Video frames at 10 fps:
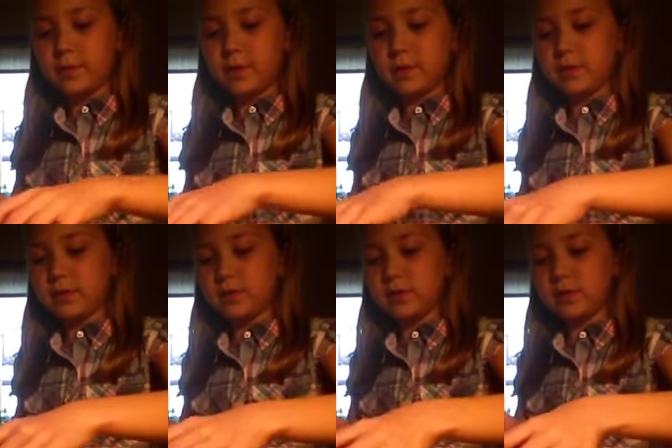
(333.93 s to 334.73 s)
Maybe I'll
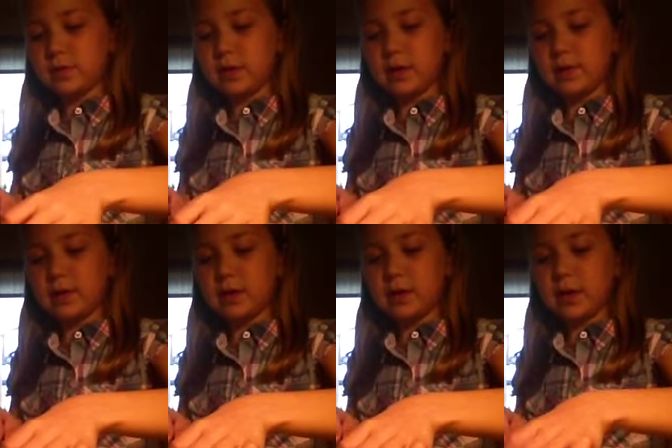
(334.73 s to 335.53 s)
just do that
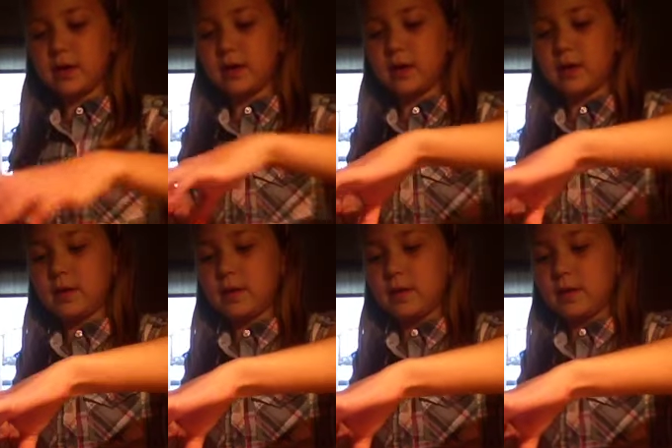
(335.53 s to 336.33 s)
one again.
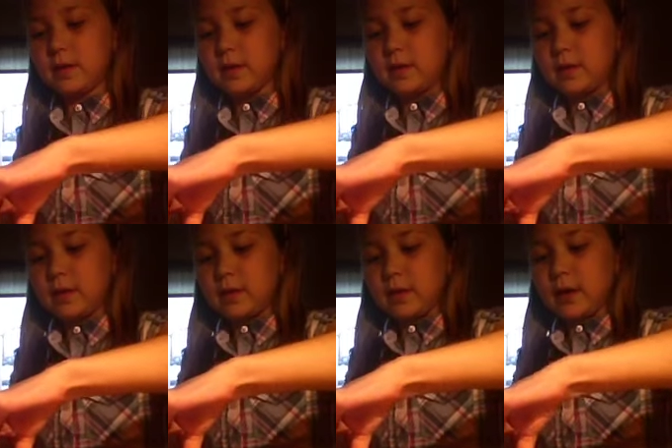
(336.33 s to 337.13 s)

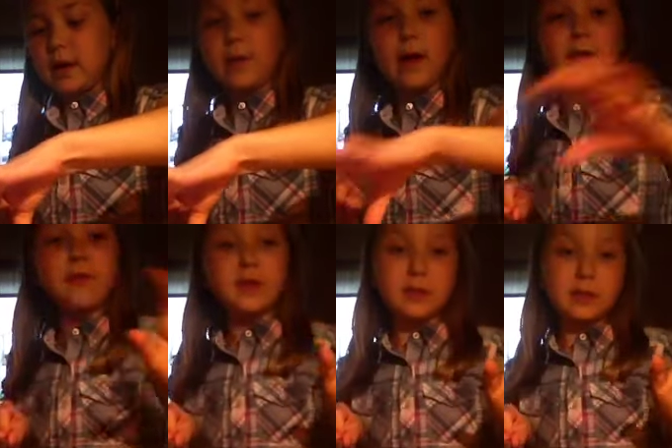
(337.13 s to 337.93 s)
And now if
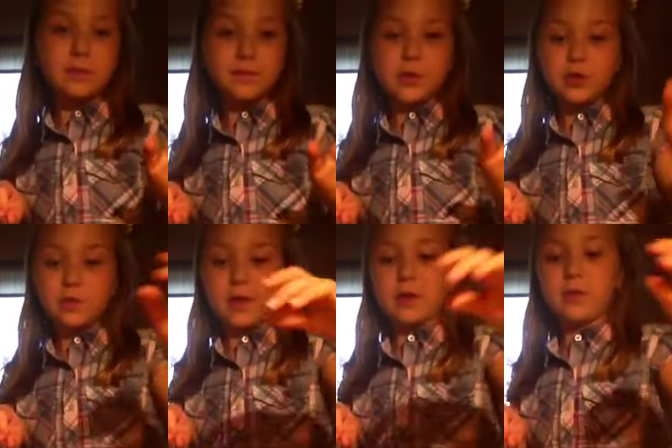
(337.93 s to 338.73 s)
it's too
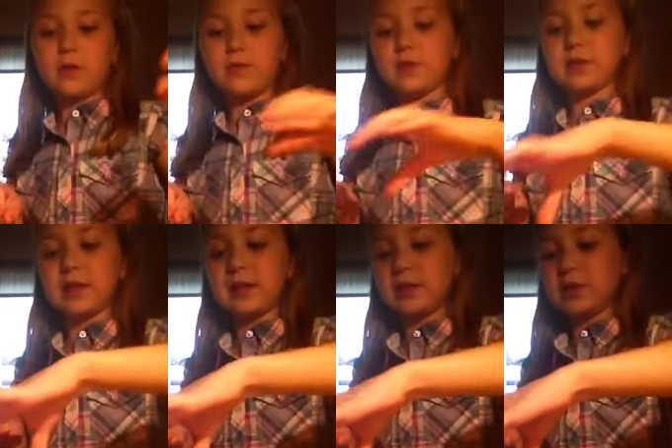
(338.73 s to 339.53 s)
big, one of your
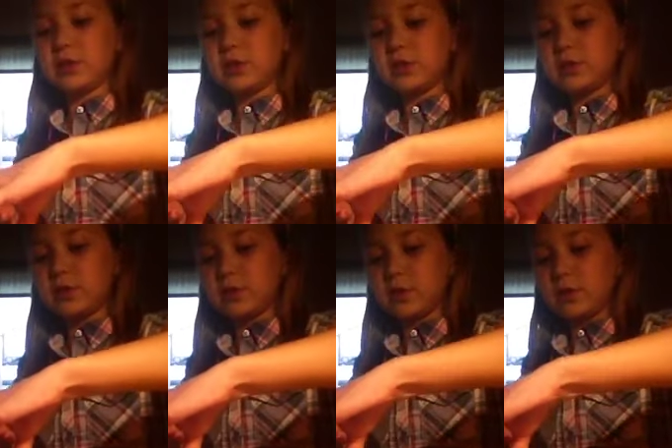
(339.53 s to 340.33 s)
slices, you can just
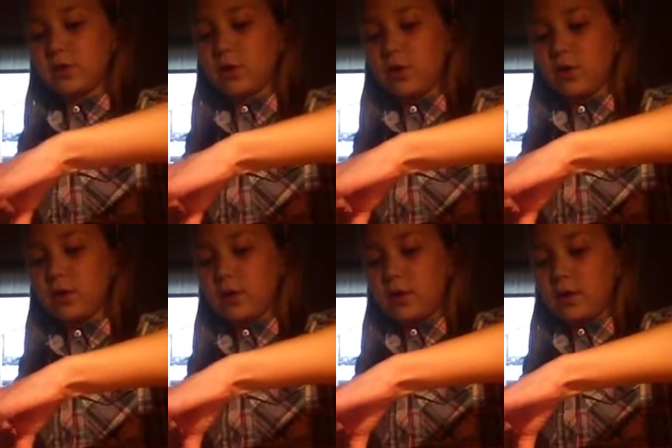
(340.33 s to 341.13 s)
do the claw
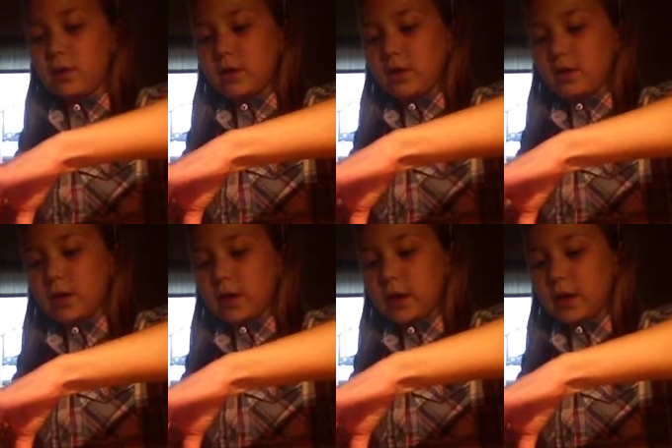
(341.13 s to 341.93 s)

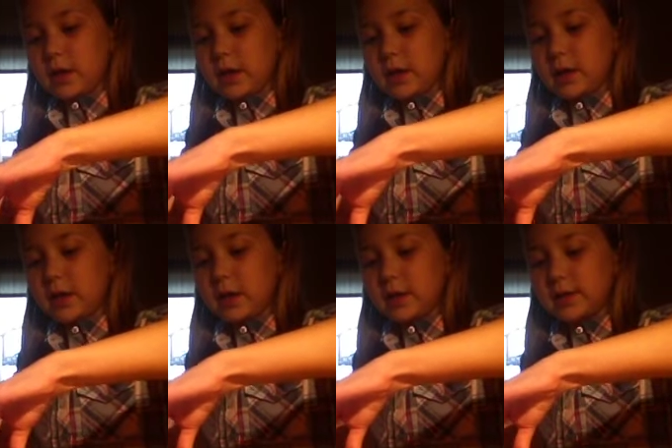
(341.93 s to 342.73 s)
and
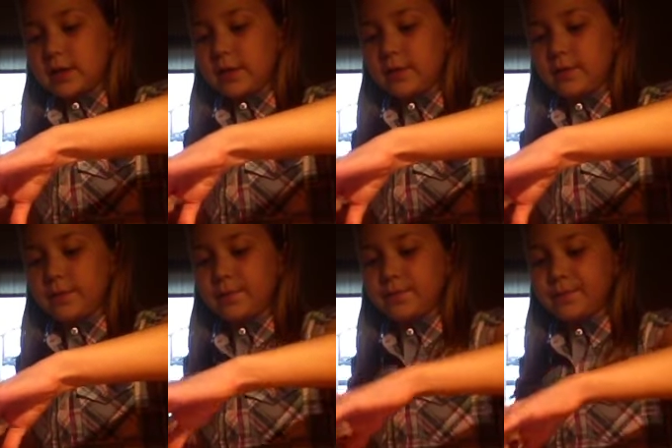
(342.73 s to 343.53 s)
cut down
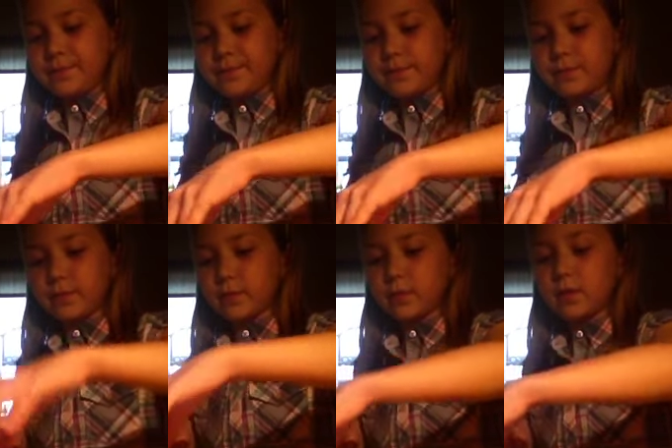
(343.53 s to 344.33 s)

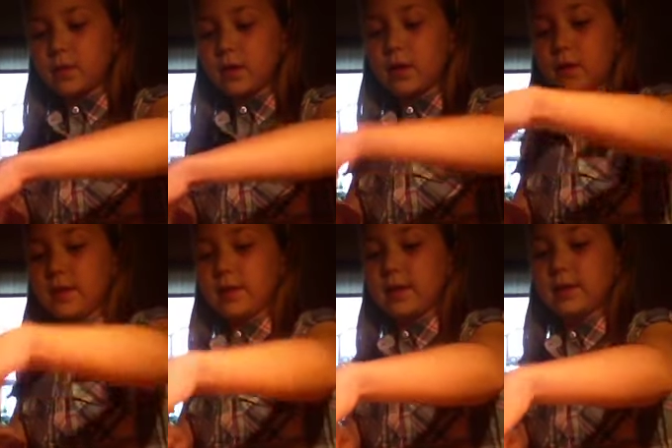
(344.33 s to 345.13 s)

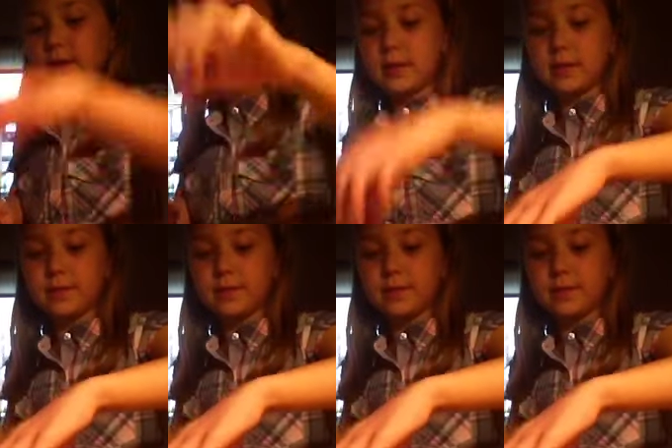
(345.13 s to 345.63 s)
like this.